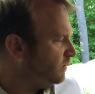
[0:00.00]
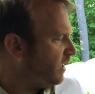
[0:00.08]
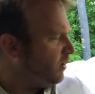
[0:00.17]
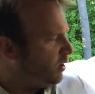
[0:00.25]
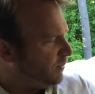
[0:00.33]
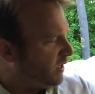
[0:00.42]
I
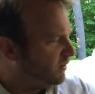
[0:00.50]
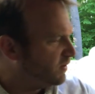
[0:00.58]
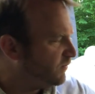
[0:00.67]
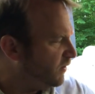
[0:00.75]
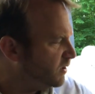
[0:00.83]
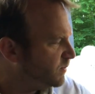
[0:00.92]
know I made this
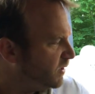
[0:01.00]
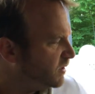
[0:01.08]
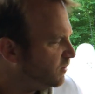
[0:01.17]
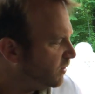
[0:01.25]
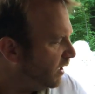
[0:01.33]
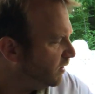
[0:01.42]
first, but
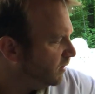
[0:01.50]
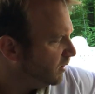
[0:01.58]
that's okay.